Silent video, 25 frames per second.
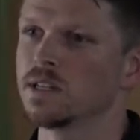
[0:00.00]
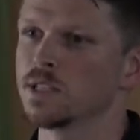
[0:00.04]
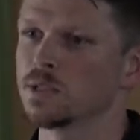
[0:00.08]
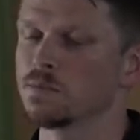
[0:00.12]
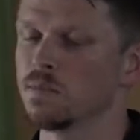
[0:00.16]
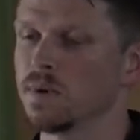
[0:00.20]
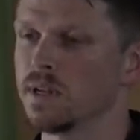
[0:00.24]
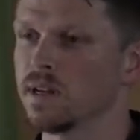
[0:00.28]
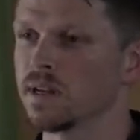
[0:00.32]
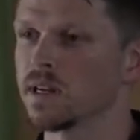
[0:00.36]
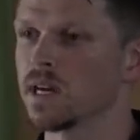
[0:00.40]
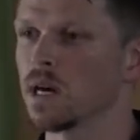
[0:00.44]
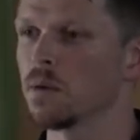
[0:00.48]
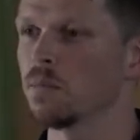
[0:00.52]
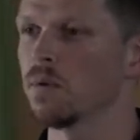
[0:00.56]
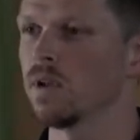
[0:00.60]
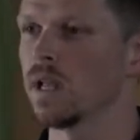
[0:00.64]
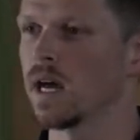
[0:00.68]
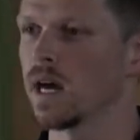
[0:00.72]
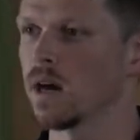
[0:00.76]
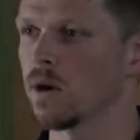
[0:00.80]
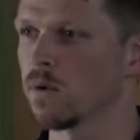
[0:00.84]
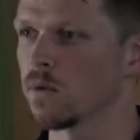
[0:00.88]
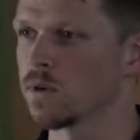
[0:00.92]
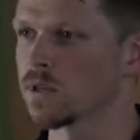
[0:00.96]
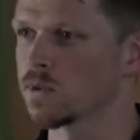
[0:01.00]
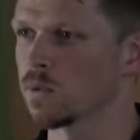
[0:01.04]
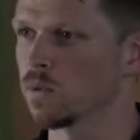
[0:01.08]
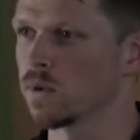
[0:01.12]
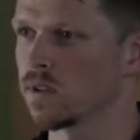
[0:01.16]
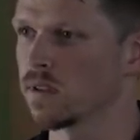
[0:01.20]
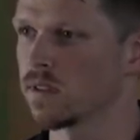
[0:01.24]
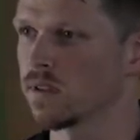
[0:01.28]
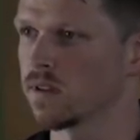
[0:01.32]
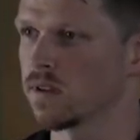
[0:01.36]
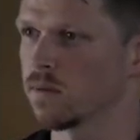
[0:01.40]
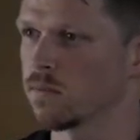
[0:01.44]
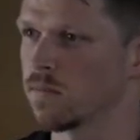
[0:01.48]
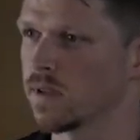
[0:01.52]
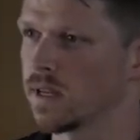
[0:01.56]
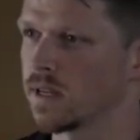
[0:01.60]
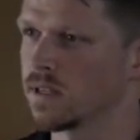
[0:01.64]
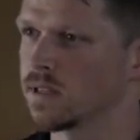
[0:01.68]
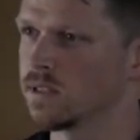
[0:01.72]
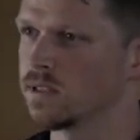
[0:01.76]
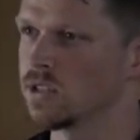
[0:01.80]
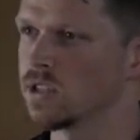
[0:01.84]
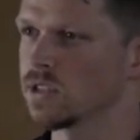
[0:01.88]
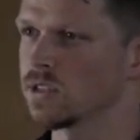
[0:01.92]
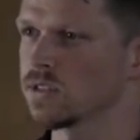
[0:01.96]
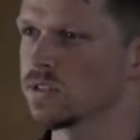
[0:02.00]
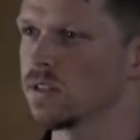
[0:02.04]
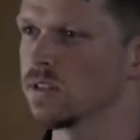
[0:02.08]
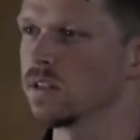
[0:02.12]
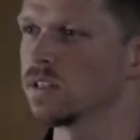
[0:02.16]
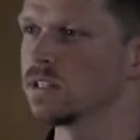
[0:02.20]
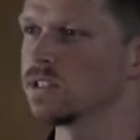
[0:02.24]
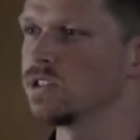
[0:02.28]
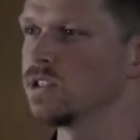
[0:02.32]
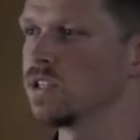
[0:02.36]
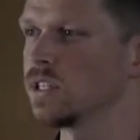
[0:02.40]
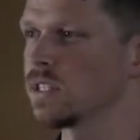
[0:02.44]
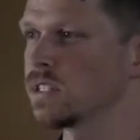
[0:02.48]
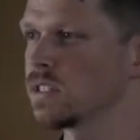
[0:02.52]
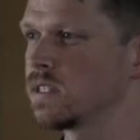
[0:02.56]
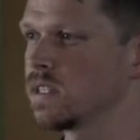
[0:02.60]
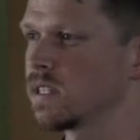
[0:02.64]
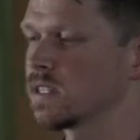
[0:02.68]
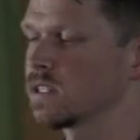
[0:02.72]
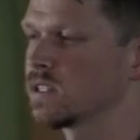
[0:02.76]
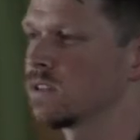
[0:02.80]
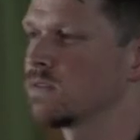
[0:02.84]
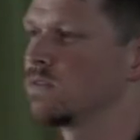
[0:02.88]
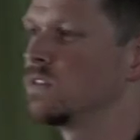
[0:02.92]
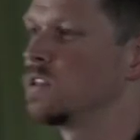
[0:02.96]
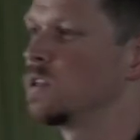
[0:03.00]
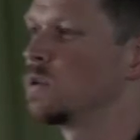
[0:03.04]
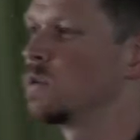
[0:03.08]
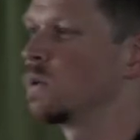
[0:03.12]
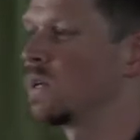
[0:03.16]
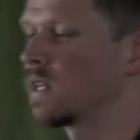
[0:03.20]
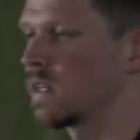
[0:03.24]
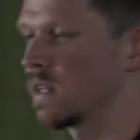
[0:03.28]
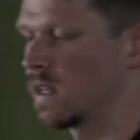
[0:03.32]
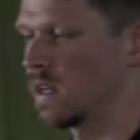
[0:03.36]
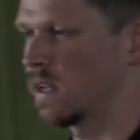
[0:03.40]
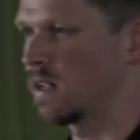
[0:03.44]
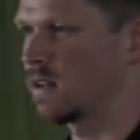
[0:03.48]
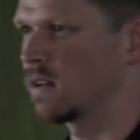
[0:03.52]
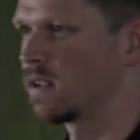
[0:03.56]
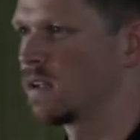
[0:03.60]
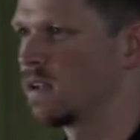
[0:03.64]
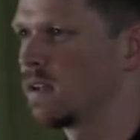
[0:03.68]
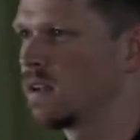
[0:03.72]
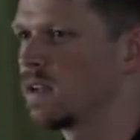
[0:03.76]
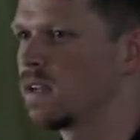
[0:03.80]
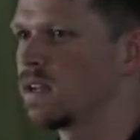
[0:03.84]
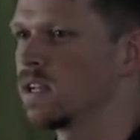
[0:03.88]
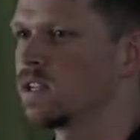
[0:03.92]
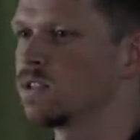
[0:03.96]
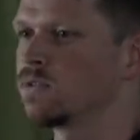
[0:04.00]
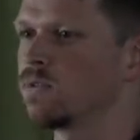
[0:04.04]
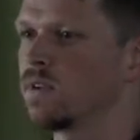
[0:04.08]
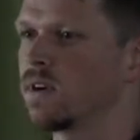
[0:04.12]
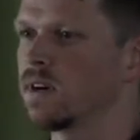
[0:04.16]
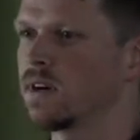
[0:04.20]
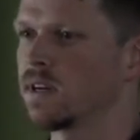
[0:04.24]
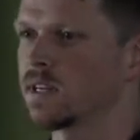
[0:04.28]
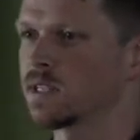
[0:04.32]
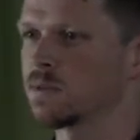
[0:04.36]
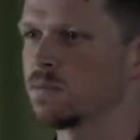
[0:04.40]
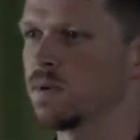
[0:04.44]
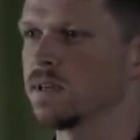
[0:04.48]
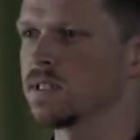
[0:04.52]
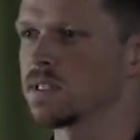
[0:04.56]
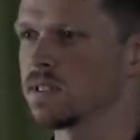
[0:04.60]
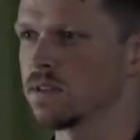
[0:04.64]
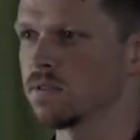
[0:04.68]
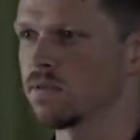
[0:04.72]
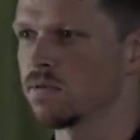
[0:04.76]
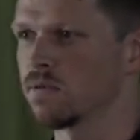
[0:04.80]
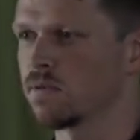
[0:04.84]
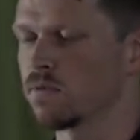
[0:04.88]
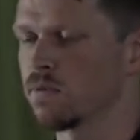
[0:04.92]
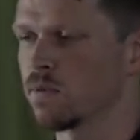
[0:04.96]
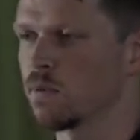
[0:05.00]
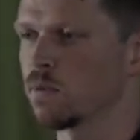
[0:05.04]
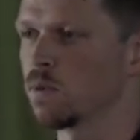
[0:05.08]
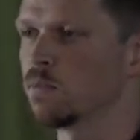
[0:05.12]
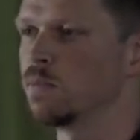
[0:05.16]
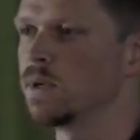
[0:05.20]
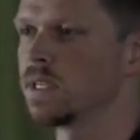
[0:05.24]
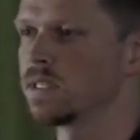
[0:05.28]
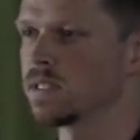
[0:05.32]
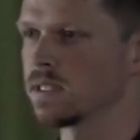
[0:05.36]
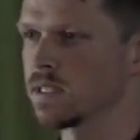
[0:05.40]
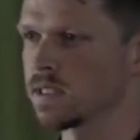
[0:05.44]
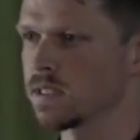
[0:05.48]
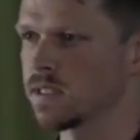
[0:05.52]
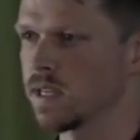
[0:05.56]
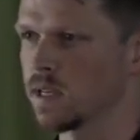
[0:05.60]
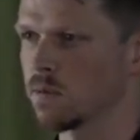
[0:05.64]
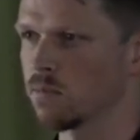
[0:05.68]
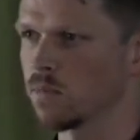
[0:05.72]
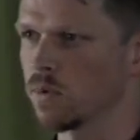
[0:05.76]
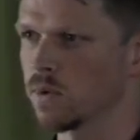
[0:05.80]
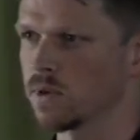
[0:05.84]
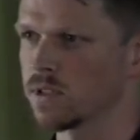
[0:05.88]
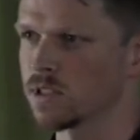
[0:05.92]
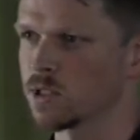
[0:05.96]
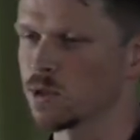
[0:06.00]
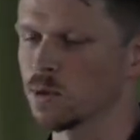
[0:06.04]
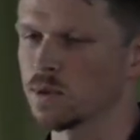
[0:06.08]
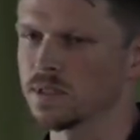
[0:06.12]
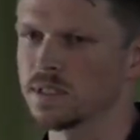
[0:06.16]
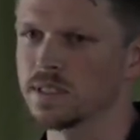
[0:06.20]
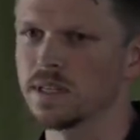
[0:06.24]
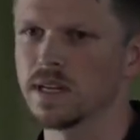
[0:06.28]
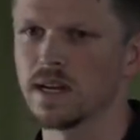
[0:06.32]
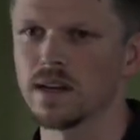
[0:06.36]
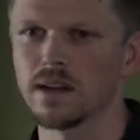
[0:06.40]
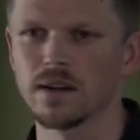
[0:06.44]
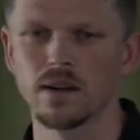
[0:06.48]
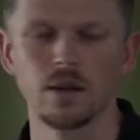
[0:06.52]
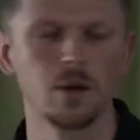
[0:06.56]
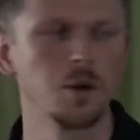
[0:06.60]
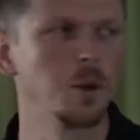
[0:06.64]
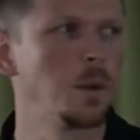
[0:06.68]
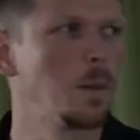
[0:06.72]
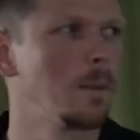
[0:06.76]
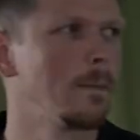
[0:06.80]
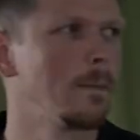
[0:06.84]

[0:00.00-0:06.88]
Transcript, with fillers: spend a couple hours with them. That, just the logistics of doing that is very expensive from a business standpoint. So it's not